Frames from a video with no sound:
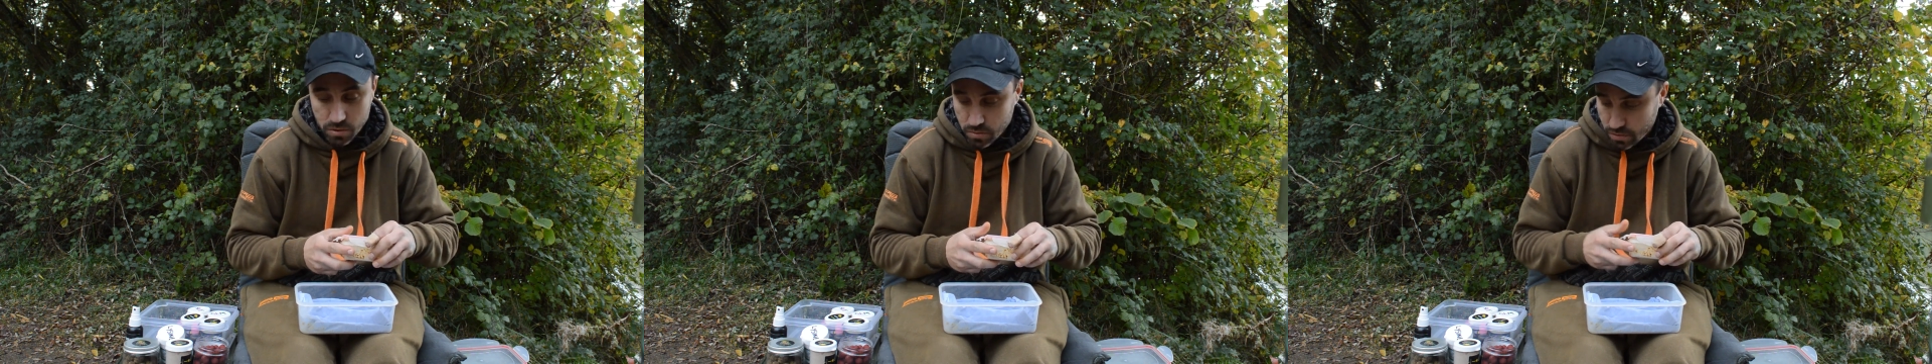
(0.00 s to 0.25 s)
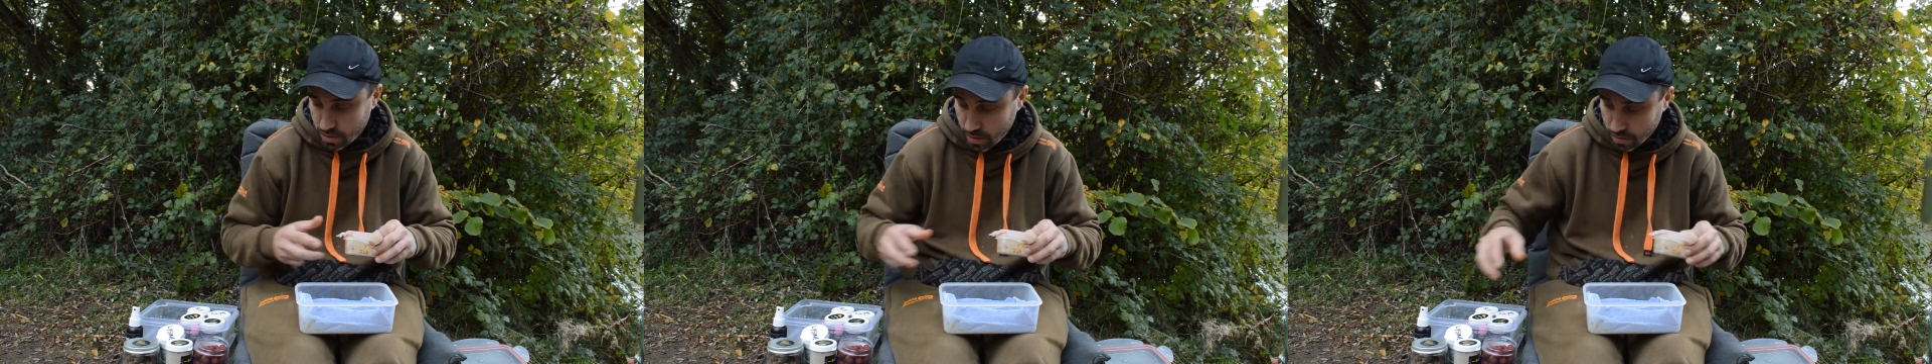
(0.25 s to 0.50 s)

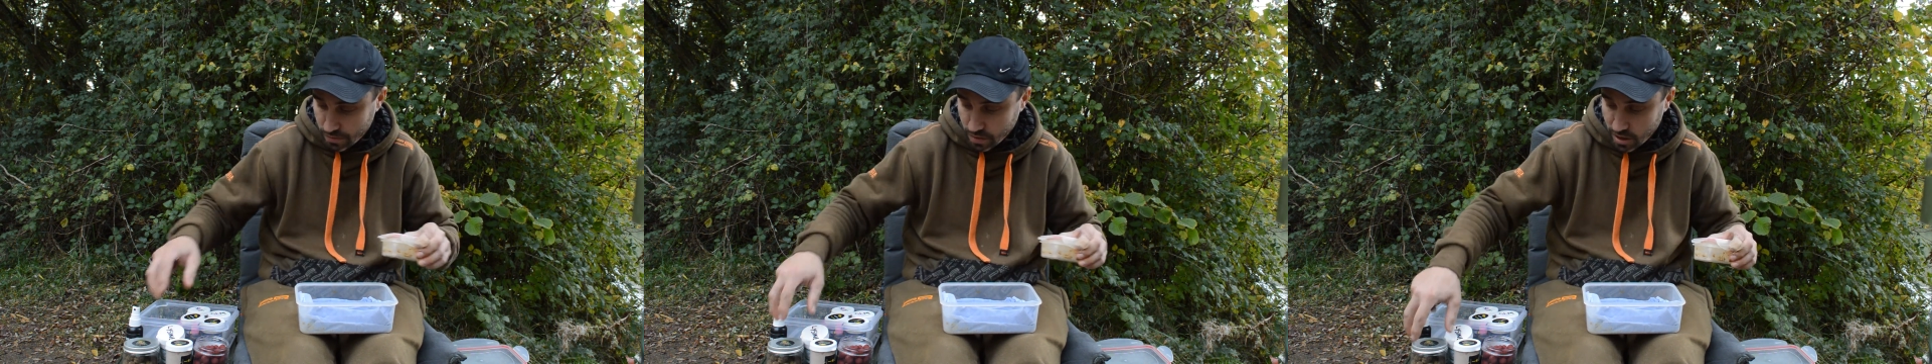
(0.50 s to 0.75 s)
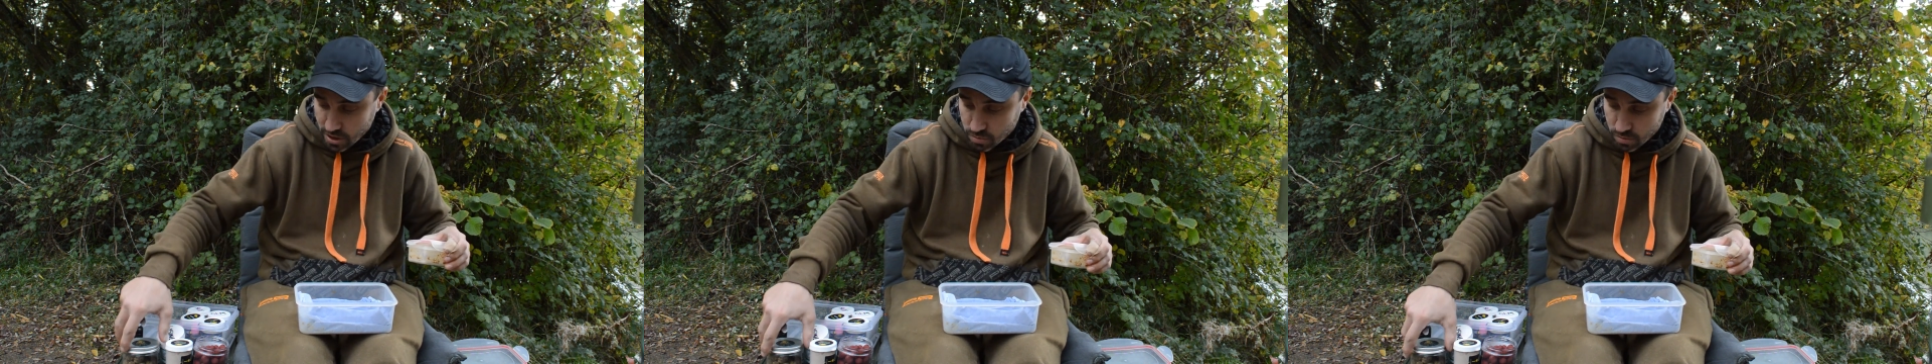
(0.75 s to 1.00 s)
so that
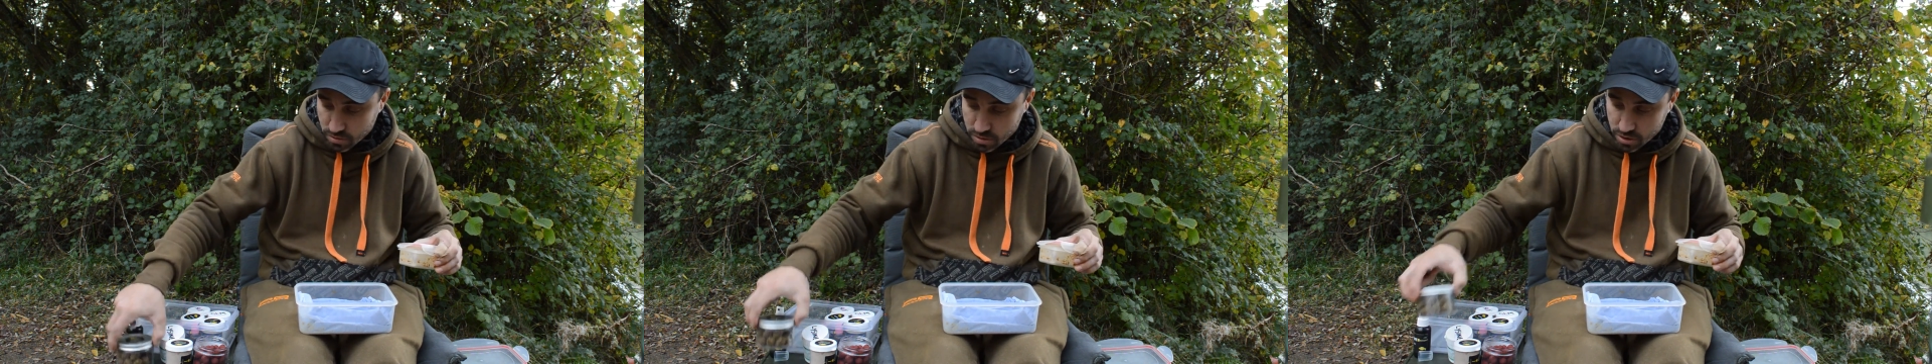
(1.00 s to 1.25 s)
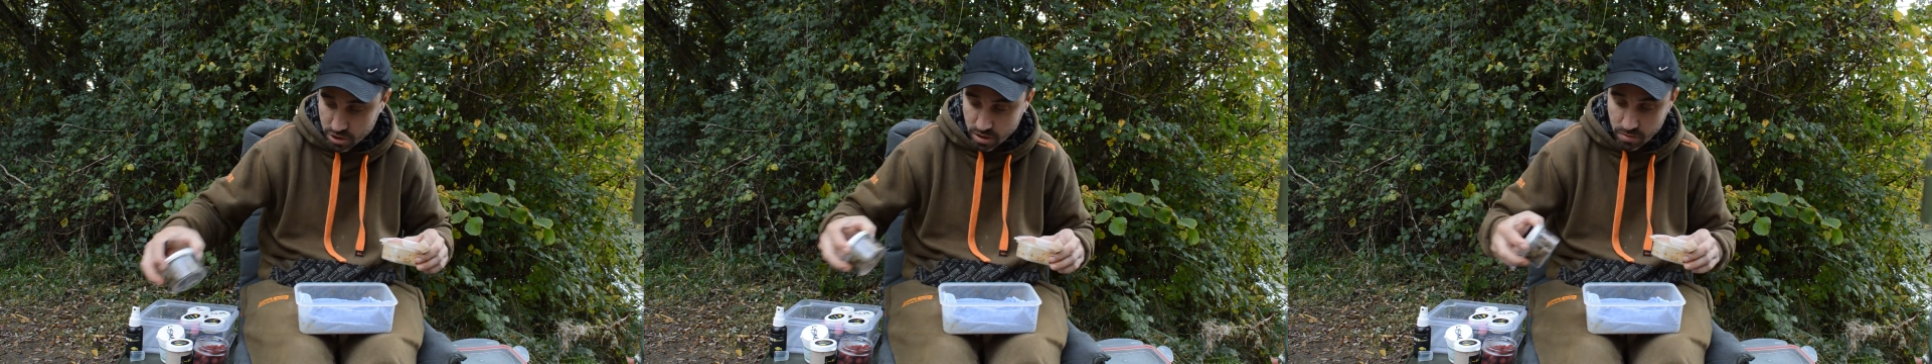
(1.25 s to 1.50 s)
the last
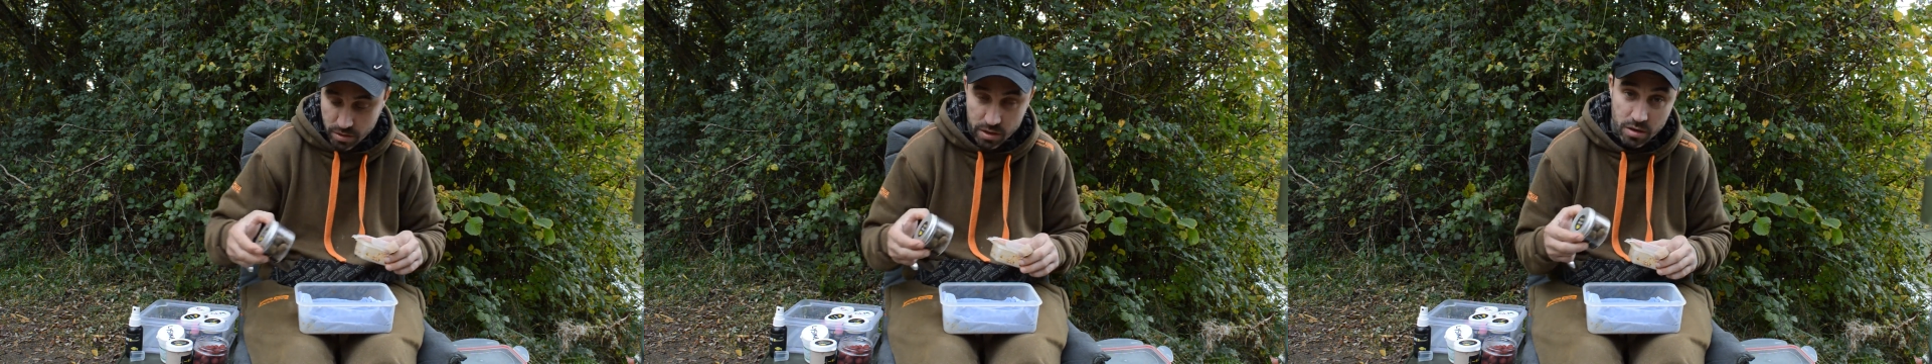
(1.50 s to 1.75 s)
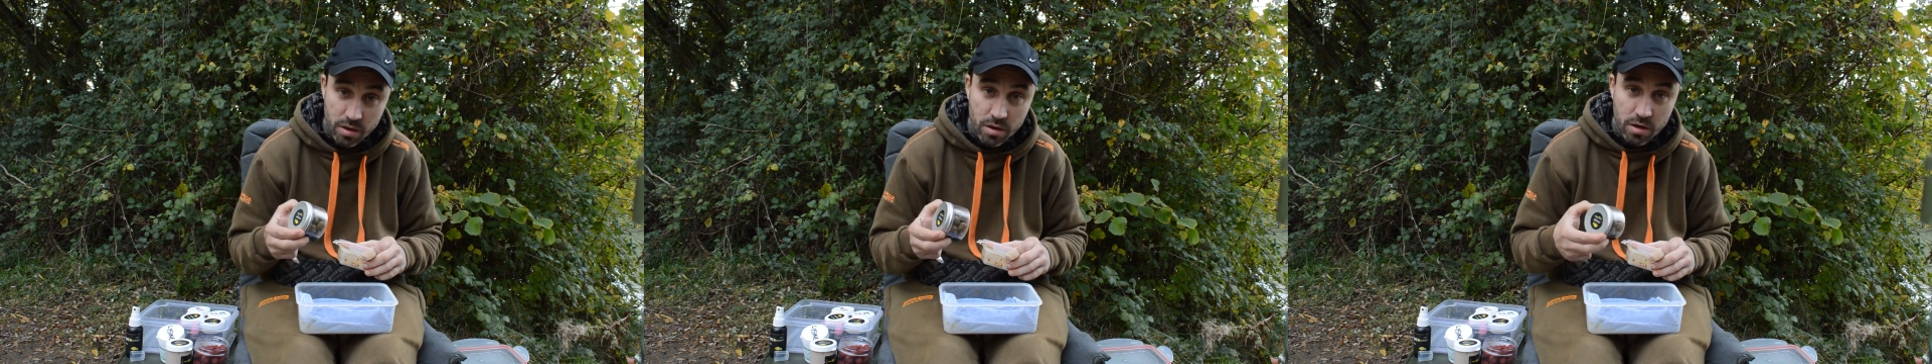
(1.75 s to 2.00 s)
ones that I've shown
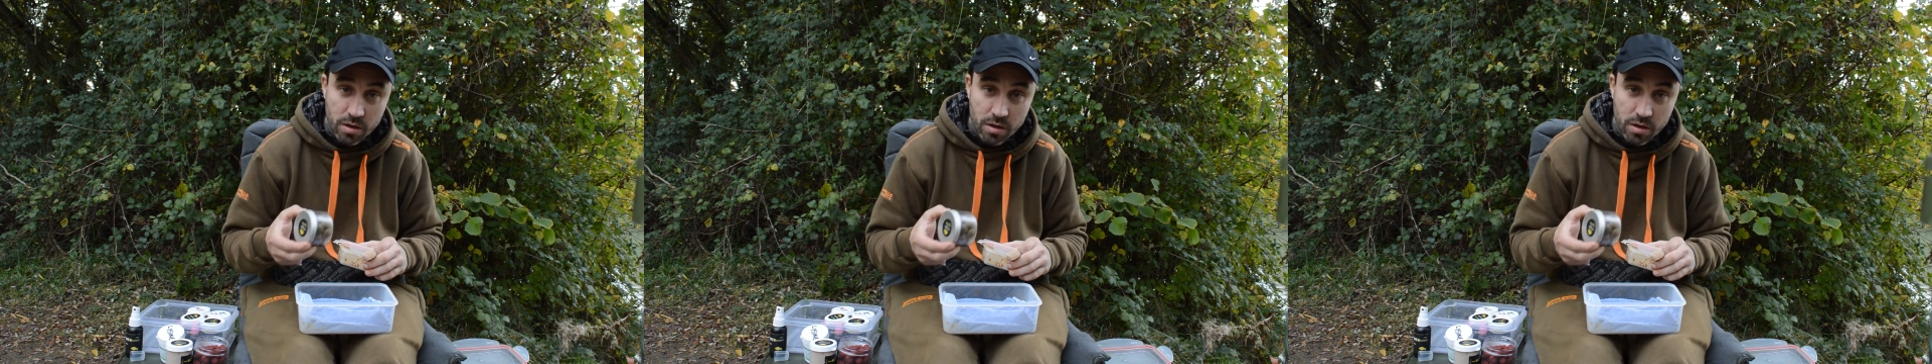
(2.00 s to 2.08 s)
you,